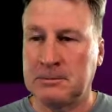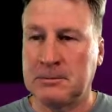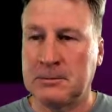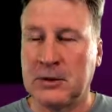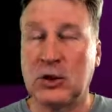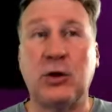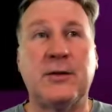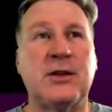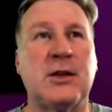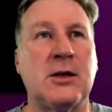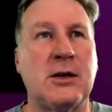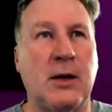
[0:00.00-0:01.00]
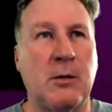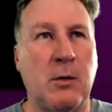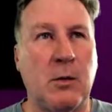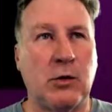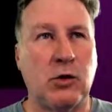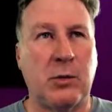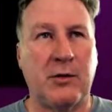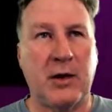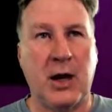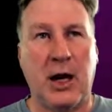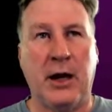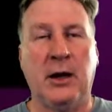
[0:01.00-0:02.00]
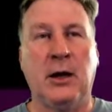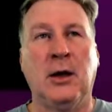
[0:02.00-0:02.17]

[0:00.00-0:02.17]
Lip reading: services that we want to provide,